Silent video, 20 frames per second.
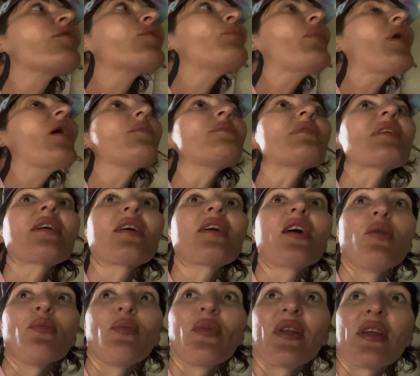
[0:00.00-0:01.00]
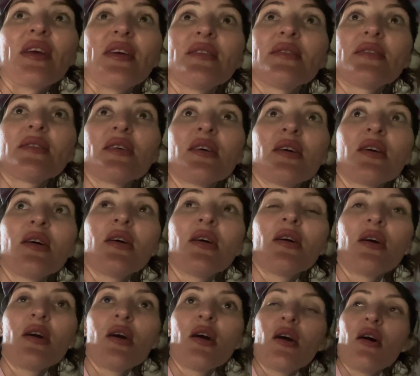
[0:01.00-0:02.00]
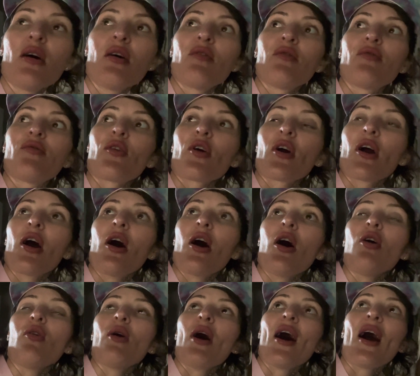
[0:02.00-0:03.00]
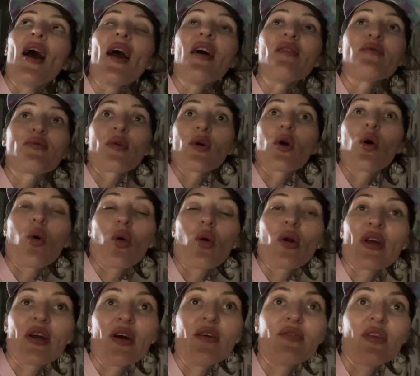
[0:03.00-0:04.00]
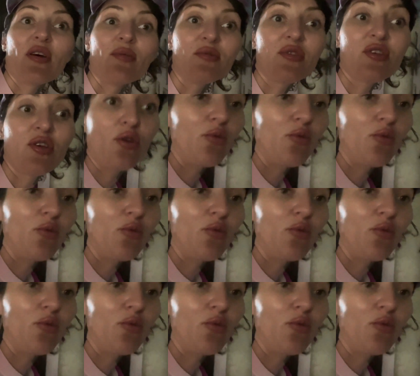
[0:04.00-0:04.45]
public companies I have recording of them too,